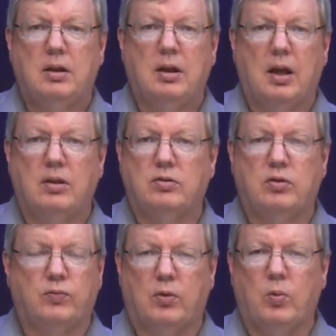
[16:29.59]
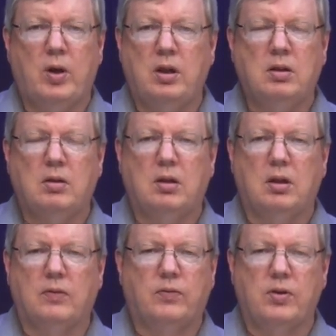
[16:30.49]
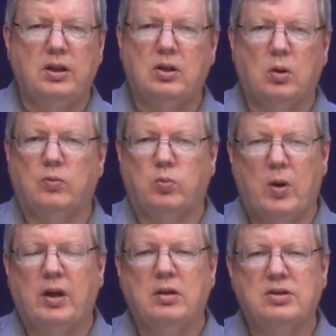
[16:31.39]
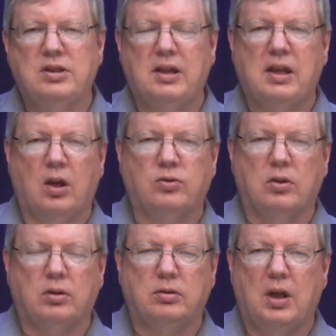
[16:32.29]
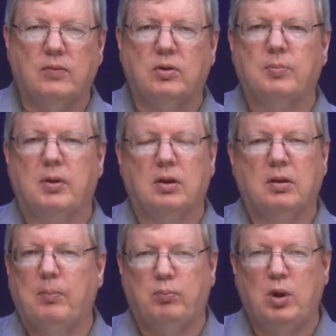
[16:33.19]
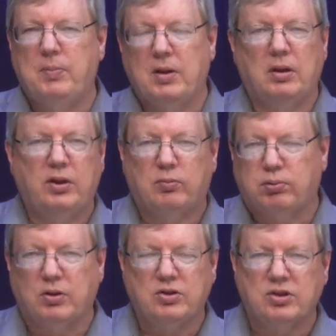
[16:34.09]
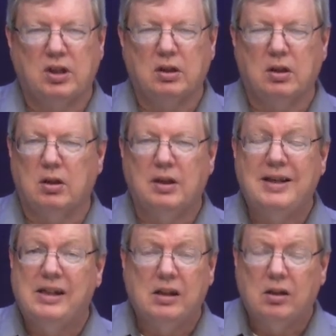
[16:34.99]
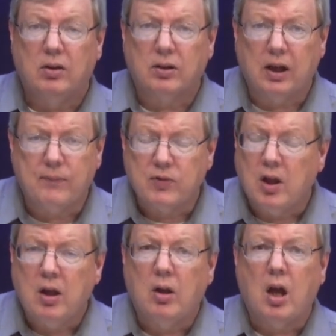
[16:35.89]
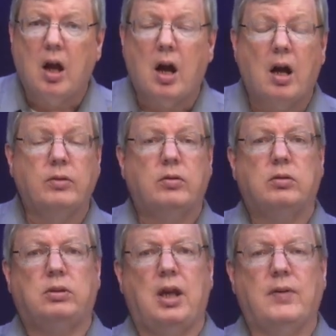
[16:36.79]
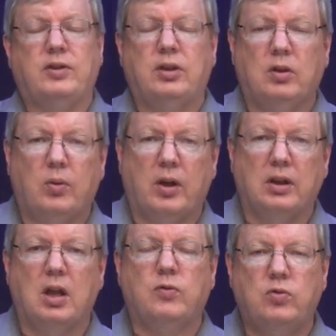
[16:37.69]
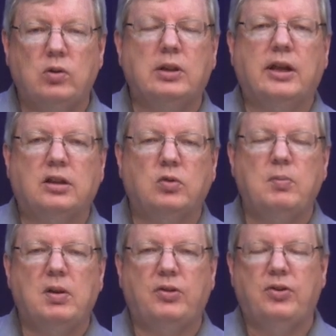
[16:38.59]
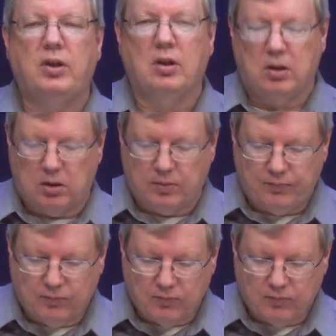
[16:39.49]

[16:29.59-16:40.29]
Yeah, for the ego of one city councilor, Dave Ripma, rebuild his precious city hall. Okay, Dave, I'll tell you what. If you'd like to rebuild City Hall,